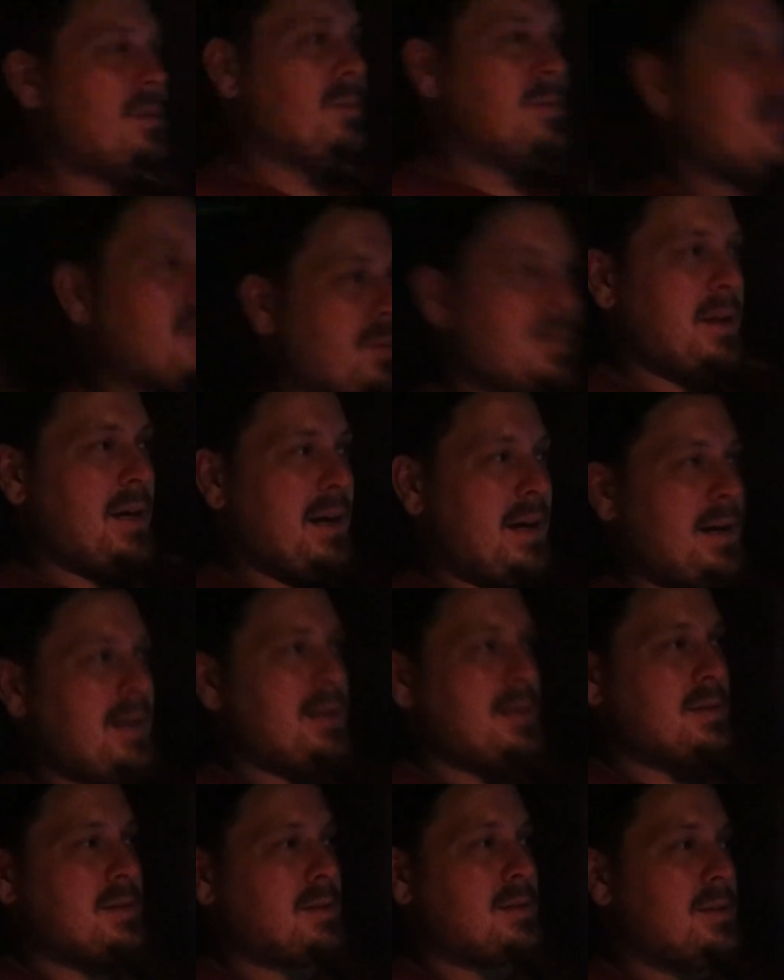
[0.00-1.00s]
So we
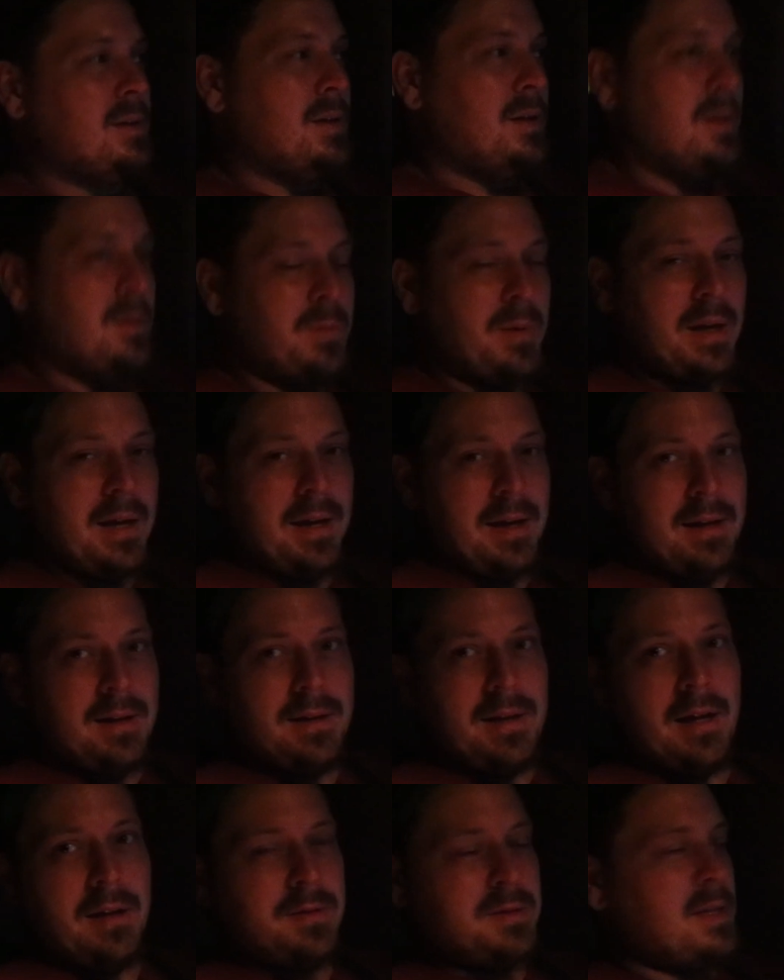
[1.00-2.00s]
had
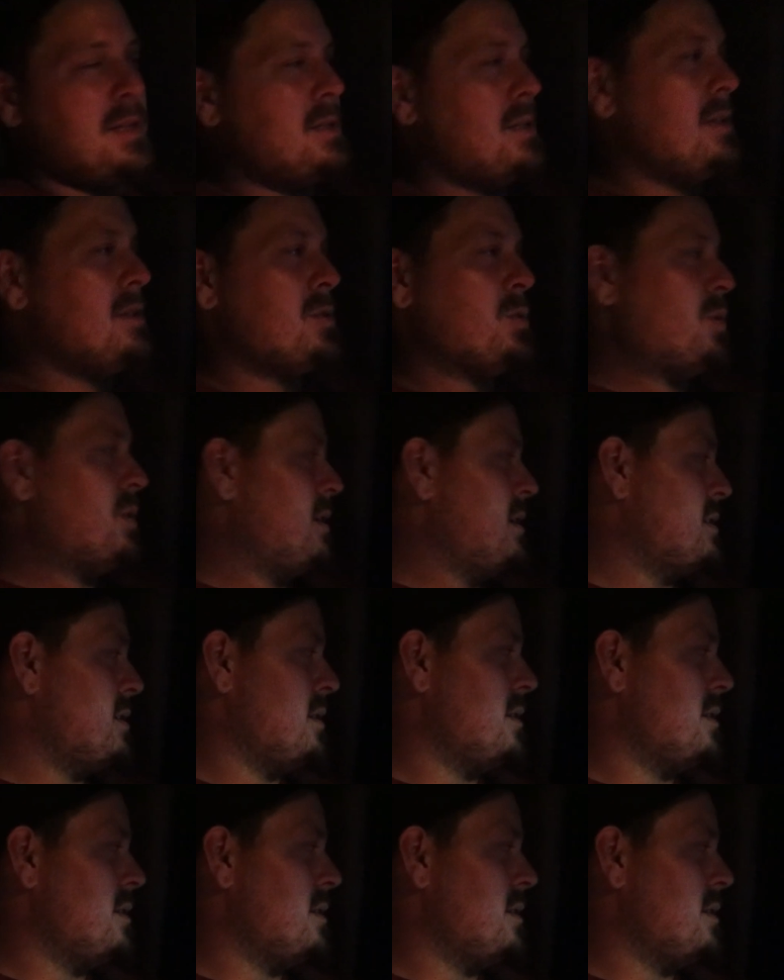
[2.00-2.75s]
an LTZ 20s